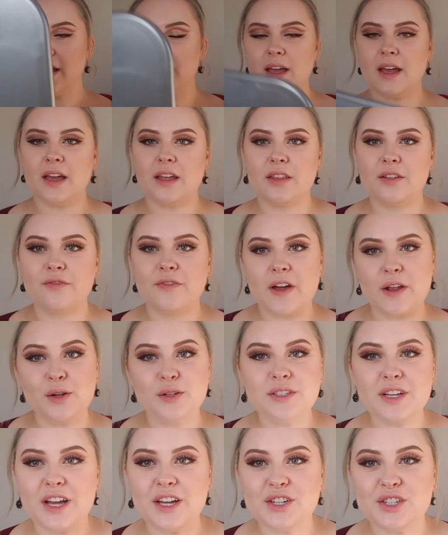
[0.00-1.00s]
And the final
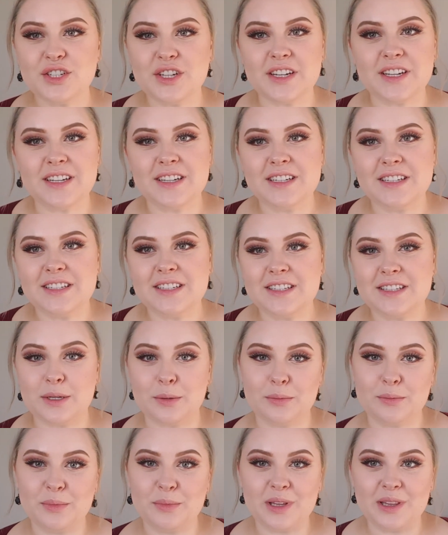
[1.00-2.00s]
touch is
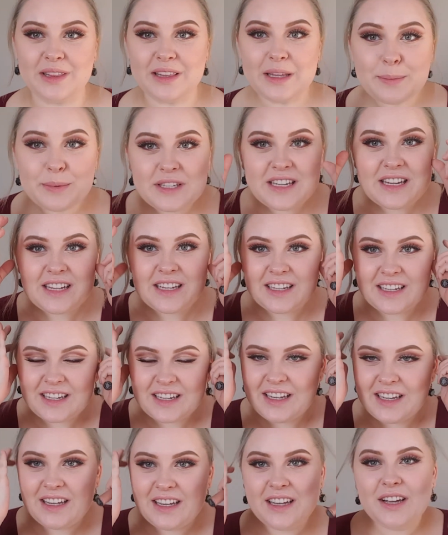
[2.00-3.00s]
some lipstick.
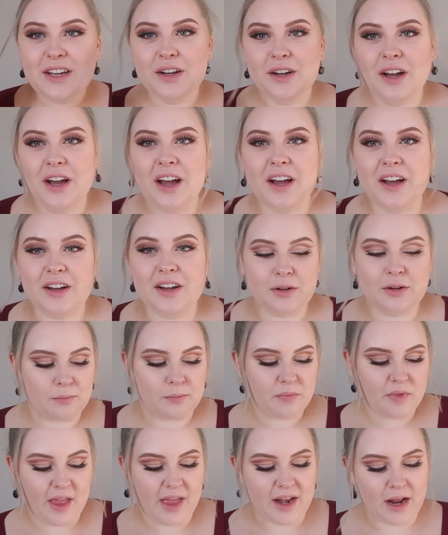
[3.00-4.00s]

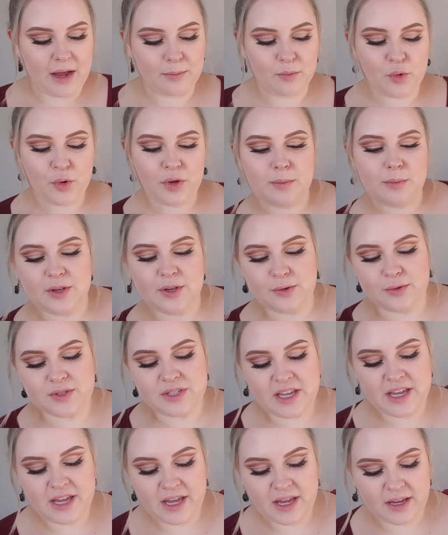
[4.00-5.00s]
And I'm going to be
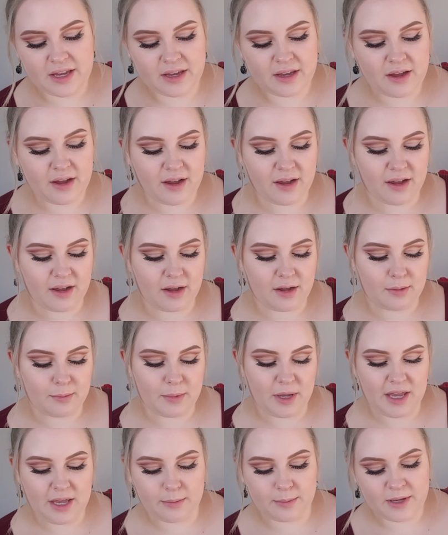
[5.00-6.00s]
using
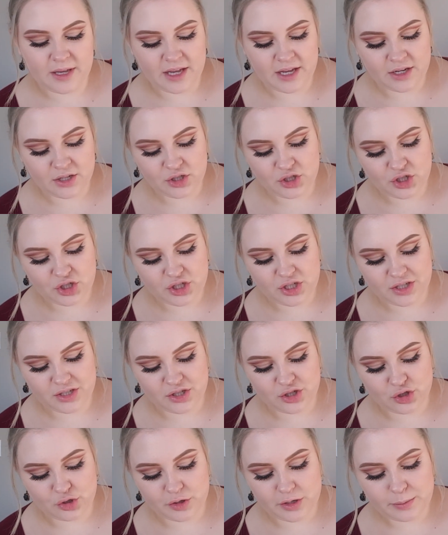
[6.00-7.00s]
ABH
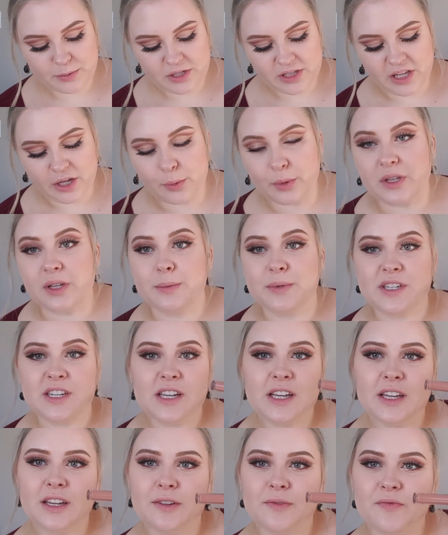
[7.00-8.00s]
Strict Liquid
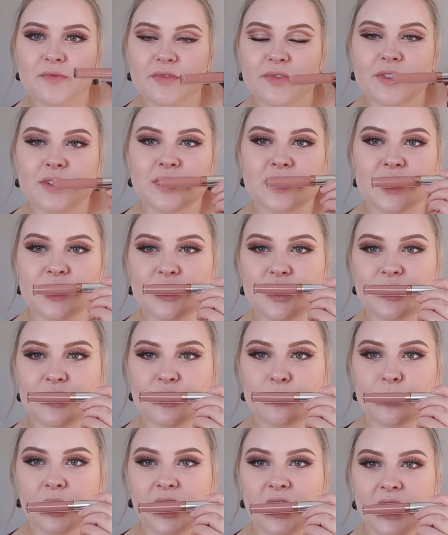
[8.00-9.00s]
Lipstick. This is just a
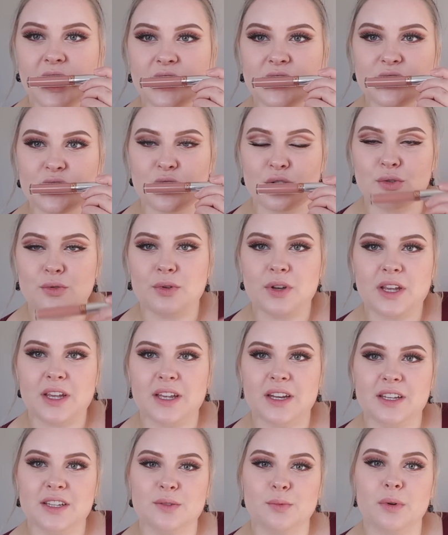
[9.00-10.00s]
really nice nude.
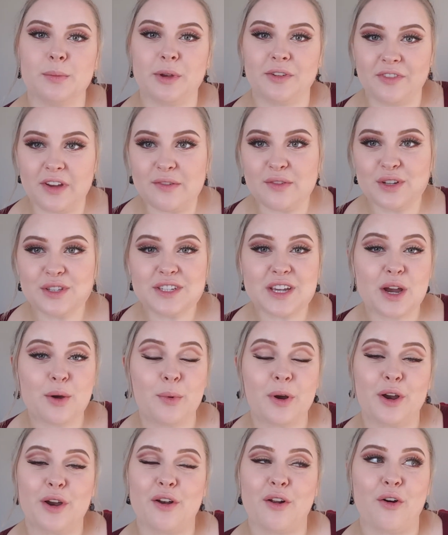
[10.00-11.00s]
It is one of my favorites. I
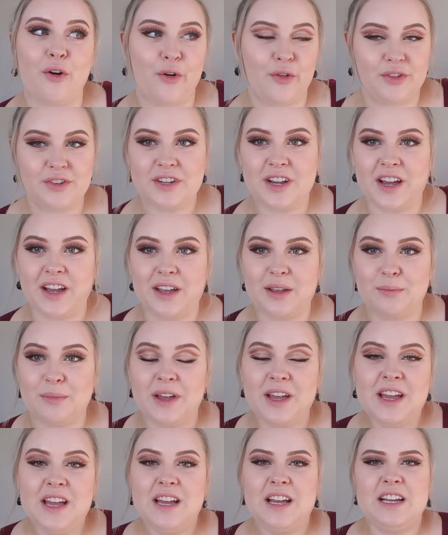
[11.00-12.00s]
wear it all the time,
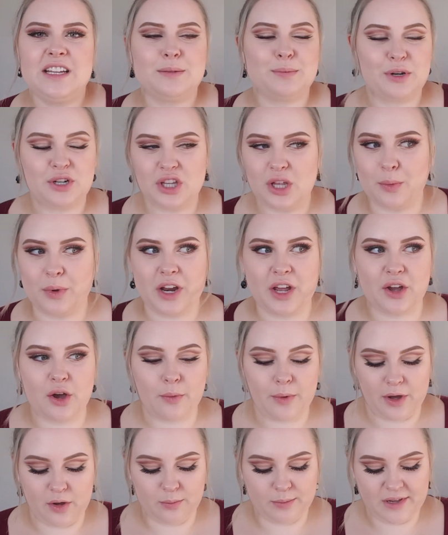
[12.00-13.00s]
especially when I go
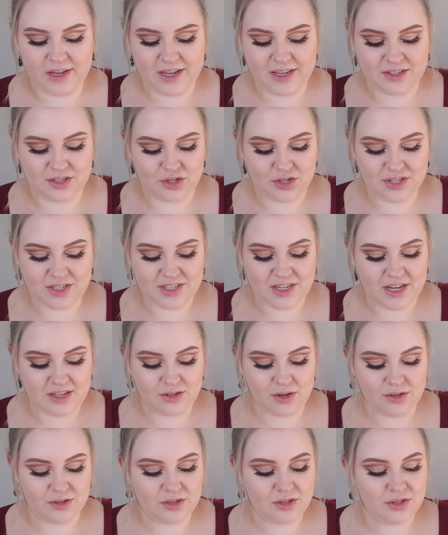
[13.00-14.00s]
out because it just stays
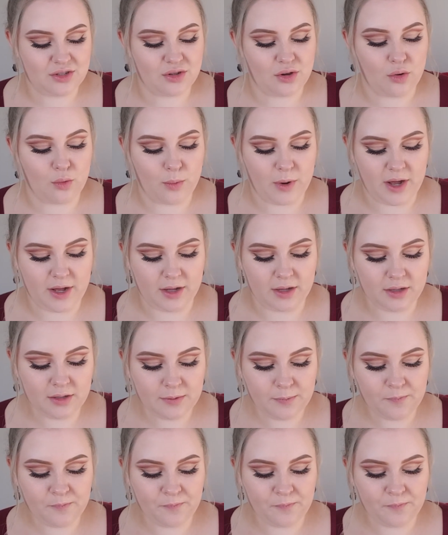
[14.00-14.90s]
on so well.